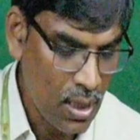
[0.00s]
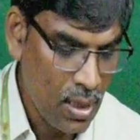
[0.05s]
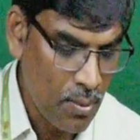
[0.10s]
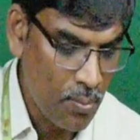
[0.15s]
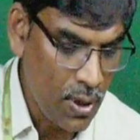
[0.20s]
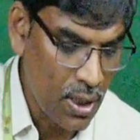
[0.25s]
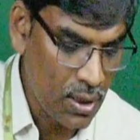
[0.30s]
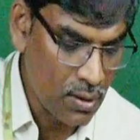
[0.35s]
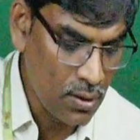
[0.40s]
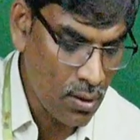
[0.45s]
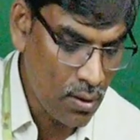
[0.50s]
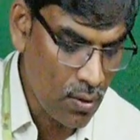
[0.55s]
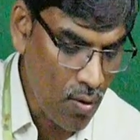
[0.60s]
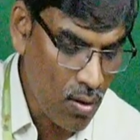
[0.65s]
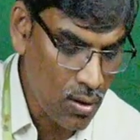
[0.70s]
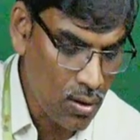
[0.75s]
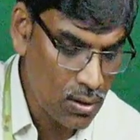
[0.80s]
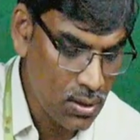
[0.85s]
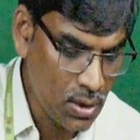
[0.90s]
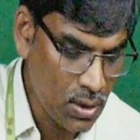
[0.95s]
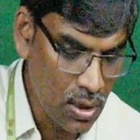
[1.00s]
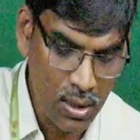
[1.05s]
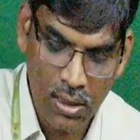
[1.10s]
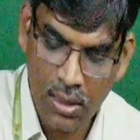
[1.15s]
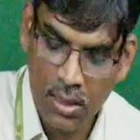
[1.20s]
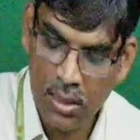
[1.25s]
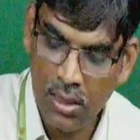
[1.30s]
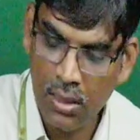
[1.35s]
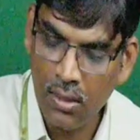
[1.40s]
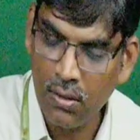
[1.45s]
But in the long shunt
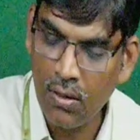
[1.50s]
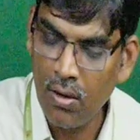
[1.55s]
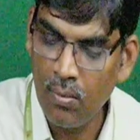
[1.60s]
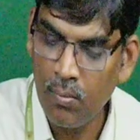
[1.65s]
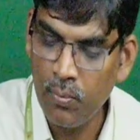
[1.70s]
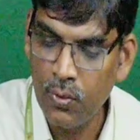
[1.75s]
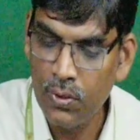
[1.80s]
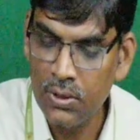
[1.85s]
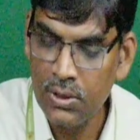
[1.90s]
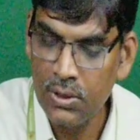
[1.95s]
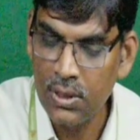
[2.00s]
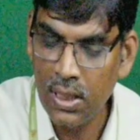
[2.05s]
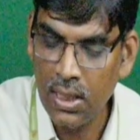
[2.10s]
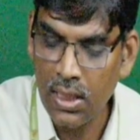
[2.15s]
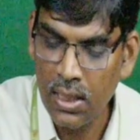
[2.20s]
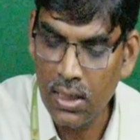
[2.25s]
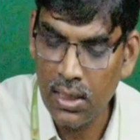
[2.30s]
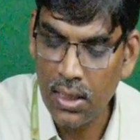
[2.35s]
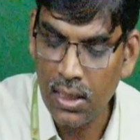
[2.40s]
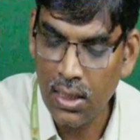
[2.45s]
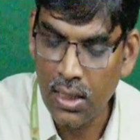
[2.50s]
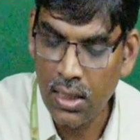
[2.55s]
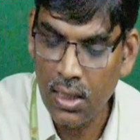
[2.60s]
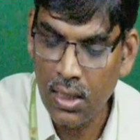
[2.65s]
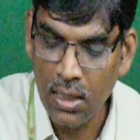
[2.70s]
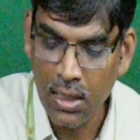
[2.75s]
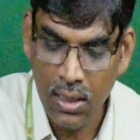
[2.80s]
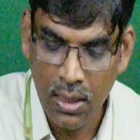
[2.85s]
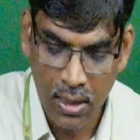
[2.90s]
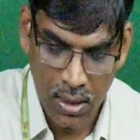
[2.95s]
compound
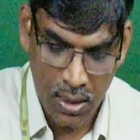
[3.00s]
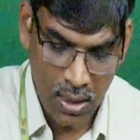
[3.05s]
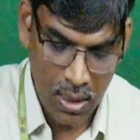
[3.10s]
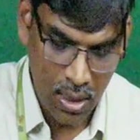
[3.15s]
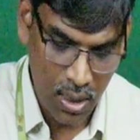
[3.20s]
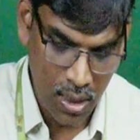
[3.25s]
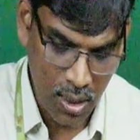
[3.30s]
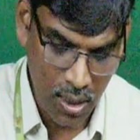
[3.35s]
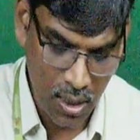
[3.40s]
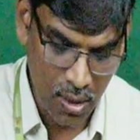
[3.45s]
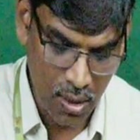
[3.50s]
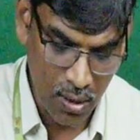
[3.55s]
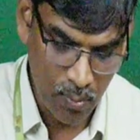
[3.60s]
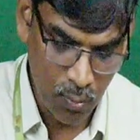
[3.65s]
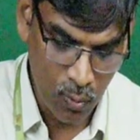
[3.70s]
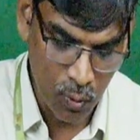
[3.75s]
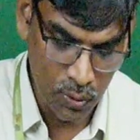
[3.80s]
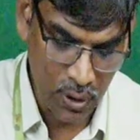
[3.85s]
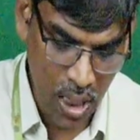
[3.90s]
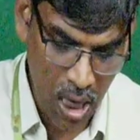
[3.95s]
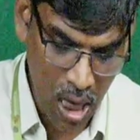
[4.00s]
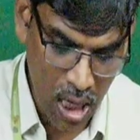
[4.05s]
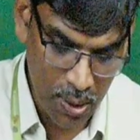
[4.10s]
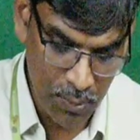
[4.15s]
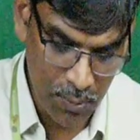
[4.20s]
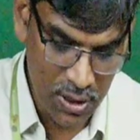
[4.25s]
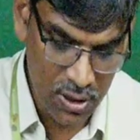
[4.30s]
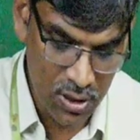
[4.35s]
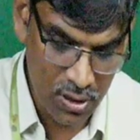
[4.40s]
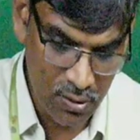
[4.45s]
generator, both
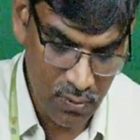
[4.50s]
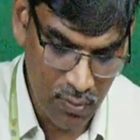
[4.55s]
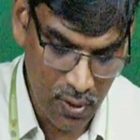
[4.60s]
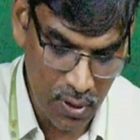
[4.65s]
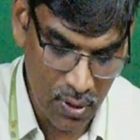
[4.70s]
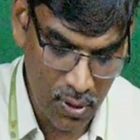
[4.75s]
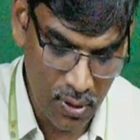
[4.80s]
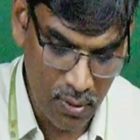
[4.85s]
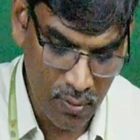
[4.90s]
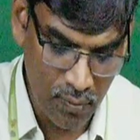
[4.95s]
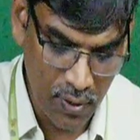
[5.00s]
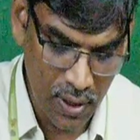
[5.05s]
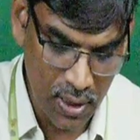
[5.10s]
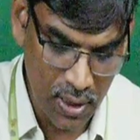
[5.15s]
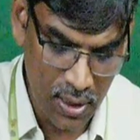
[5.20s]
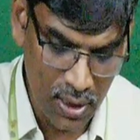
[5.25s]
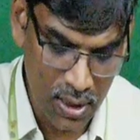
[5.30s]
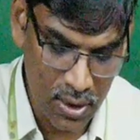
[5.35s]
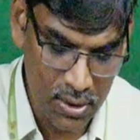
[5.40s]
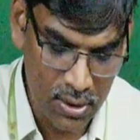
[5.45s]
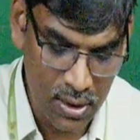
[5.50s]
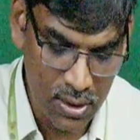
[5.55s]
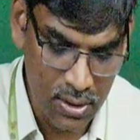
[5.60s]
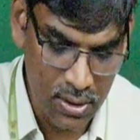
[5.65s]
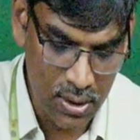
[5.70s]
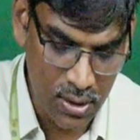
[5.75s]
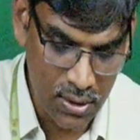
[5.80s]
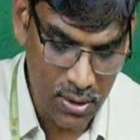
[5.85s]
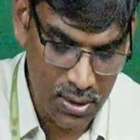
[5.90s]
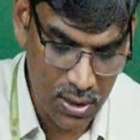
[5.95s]
armature winding resistance
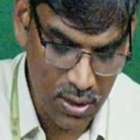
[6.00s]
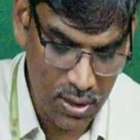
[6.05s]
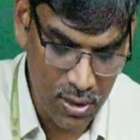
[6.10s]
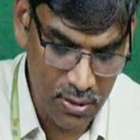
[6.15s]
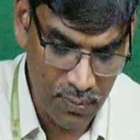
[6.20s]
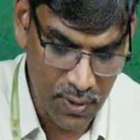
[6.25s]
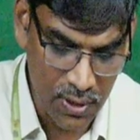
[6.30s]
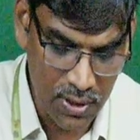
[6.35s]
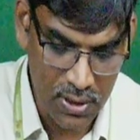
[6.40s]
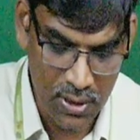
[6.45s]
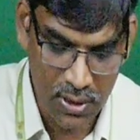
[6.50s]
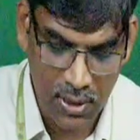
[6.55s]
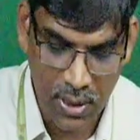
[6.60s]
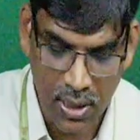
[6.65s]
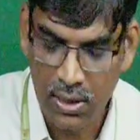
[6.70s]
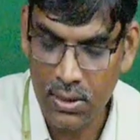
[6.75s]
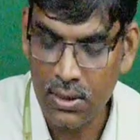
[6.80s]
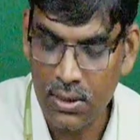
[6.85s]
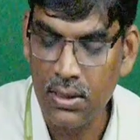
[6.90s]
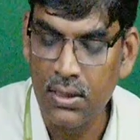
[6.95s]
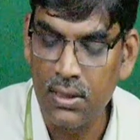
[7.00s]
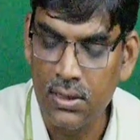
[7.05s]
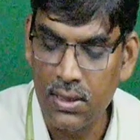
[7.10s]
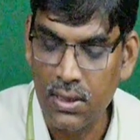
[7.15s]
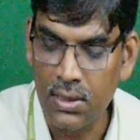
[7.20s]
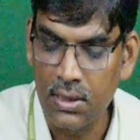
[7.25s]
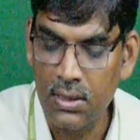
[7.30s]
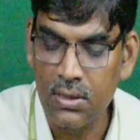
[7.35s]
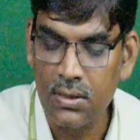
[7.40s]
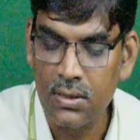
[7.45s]
and series field resistance connected in
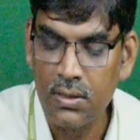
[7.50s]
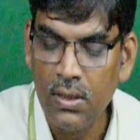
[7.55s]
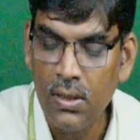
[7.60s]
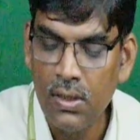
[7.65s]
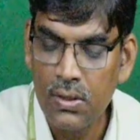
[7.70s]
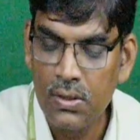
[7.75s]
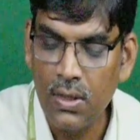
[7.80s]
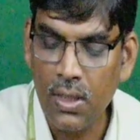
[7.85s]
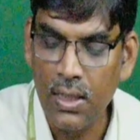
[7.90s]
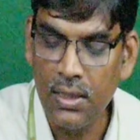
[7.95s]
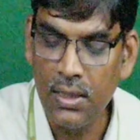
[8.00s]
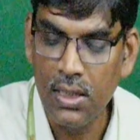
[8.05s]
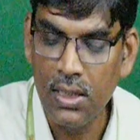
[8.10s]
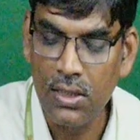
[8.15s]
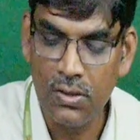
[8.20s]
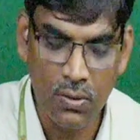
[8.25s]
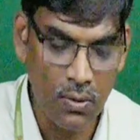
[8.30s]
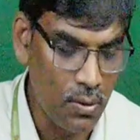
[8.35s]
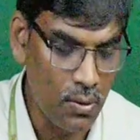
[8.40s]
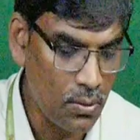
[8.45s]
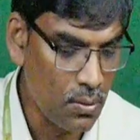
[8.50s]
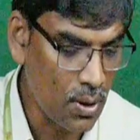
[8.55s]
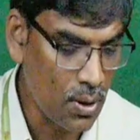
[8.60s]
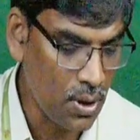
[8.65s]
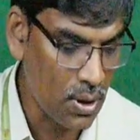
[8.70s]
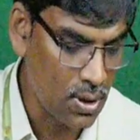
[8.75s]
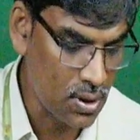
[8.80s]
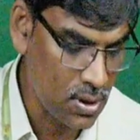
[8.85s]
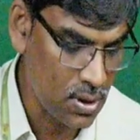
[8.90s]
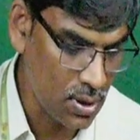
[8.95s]
series. So IA is equal to
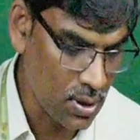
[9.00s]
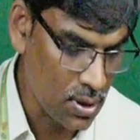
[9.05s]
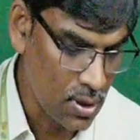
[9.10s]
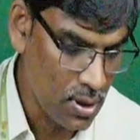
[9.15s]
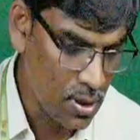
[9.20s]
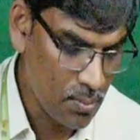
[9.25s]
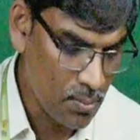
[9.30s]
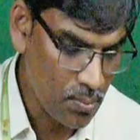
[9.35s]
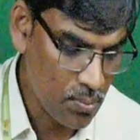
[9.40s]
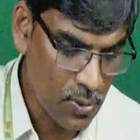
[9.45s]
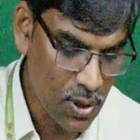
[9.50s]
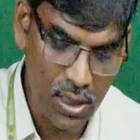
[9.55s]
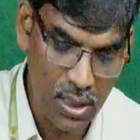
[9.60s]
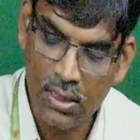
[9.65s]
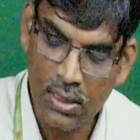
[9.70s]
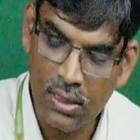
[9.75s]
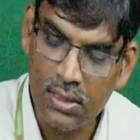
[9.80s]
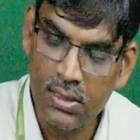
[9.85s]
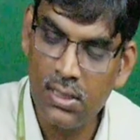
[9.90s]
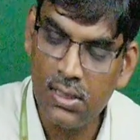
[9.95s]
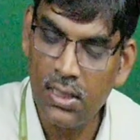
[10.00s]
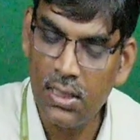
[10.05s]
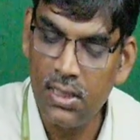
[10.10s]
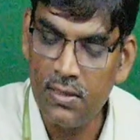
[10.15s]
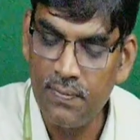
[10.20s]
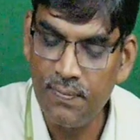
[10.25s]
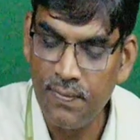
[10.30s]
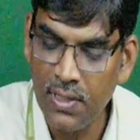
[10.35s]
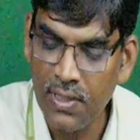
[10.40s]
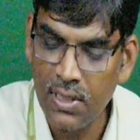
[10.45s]
ISC. But in
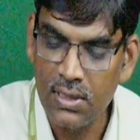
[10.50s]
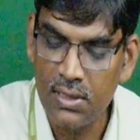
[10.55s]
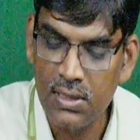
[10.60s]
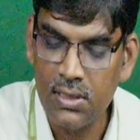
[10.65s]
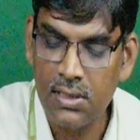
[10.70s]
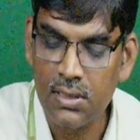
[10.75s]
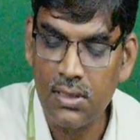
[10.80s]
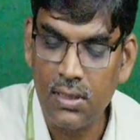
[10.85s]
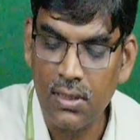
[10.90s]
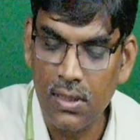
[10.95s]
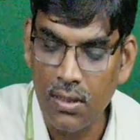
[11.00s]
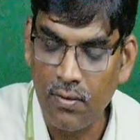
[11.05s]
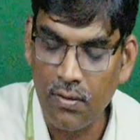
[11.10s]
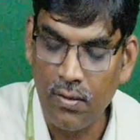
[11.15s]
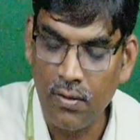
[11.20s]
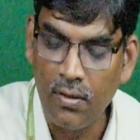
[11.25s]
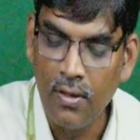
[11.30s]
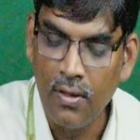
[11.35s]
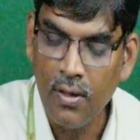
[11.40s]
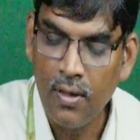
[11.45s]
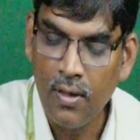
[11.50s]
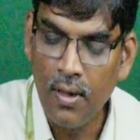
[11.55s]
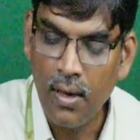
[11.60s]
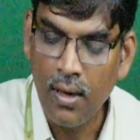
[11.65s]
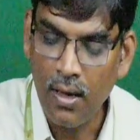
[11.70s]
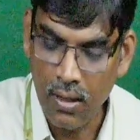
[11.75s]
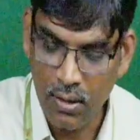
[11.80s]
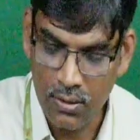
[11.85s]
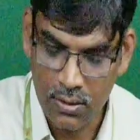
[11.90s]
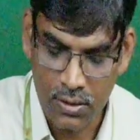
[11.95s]
series field
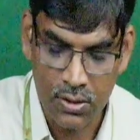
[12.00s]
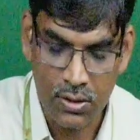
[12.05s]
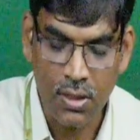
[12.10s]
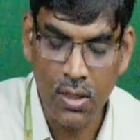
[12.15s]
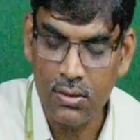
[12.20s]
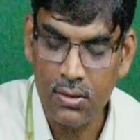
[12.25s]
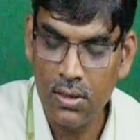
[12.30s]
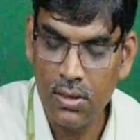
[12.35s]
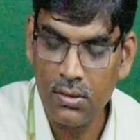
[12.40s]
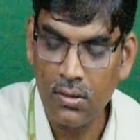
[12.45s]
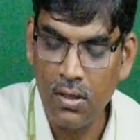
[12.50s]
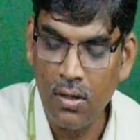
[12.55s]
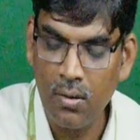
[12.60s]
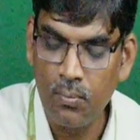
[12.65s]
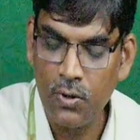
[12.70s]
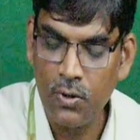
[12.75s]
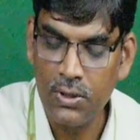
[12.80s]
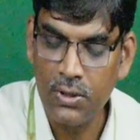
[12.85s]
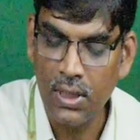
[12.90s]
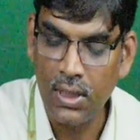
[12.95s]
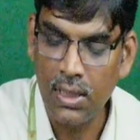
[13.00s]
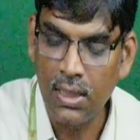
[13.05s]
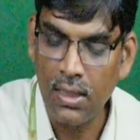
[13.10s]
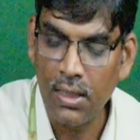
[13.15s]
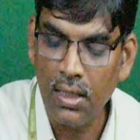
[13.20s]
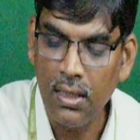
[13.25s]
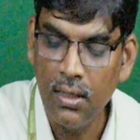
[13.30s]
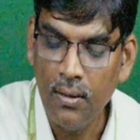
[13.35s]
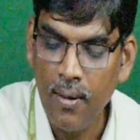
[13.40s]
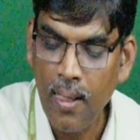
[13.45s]
short shunt compound
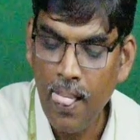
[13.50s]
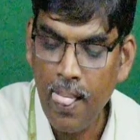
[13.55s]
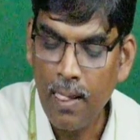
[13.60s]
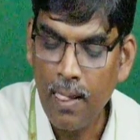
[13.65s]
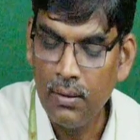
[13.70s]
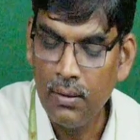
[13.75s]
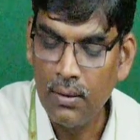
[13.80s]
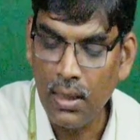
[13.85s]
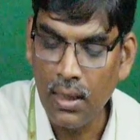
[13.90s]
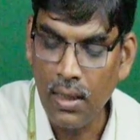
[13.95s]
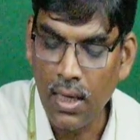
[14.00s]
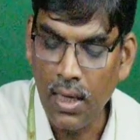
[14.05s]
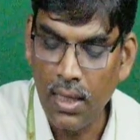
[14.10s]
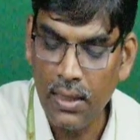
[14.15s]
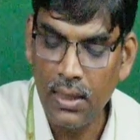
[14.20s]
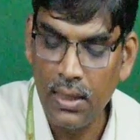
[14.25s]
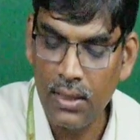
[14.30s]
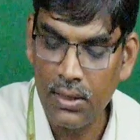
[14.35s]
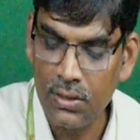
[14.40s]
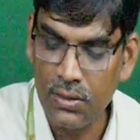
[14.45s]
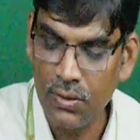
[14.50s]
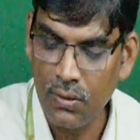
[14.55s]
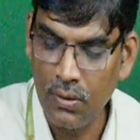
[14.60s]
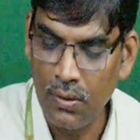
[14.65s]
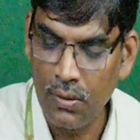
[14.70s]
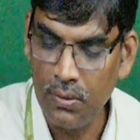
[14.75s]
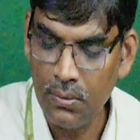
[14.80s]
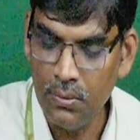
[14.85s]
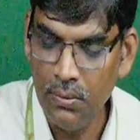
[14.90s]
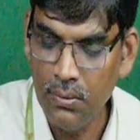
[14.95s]
generator, IL is
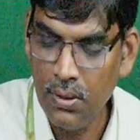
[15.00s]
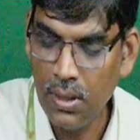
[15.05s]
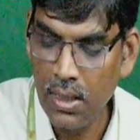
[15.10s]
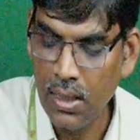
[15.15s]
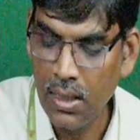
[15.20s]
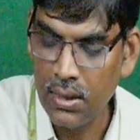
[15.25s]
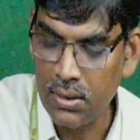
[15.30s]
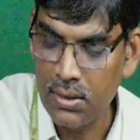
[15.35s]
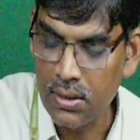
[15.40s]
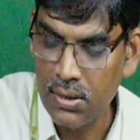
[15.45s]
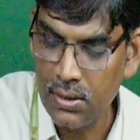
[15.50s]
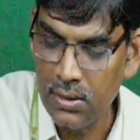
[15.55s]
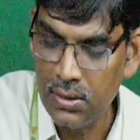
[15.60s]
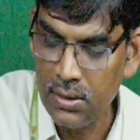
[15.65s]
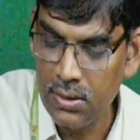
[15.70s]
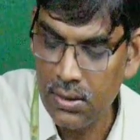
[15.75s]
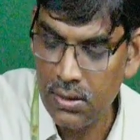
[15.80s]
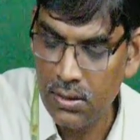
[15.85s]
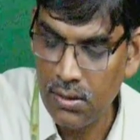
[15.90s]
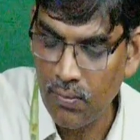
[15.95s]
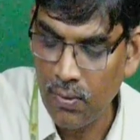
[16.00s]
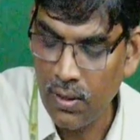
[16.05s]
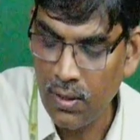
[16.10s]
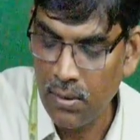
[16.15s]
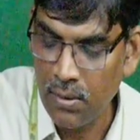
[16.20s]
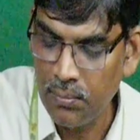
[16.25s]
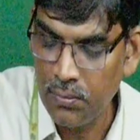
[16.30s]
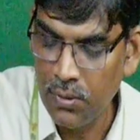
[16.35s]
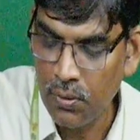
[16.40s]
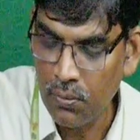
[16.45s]
equal to ISC. This is the one
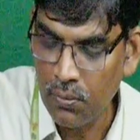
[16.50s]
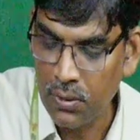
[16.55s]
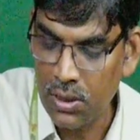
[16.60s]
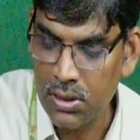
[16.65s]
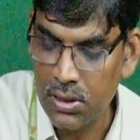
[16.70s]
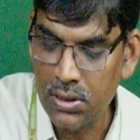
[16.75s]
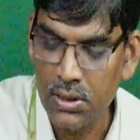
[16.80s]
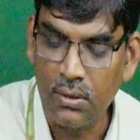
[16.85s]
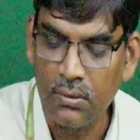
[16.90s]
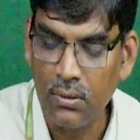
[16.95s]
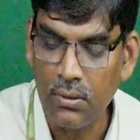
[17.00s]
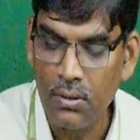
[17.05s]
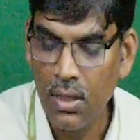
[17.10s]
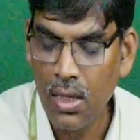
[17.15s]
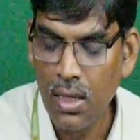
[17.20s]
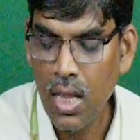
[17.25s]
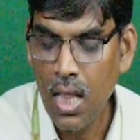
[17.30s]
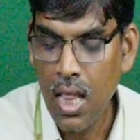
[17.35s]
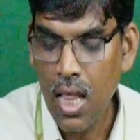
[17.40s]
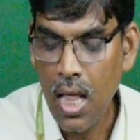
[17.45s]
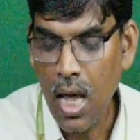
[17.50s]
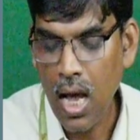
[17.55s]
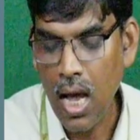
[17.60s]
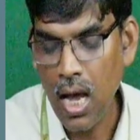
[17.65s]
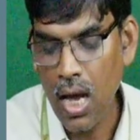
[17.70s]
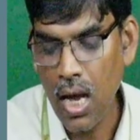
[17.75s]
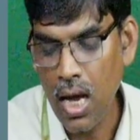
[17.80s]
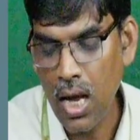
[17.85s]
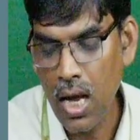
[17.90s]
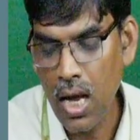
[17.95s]
of the notation.
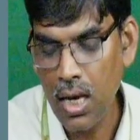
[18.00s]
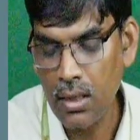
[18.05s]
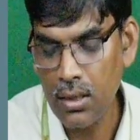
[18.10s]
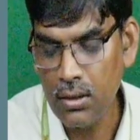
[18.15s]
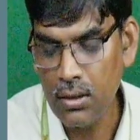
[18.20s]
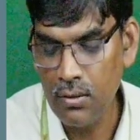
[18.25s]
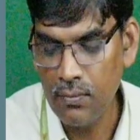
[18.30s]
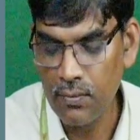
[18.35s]
Another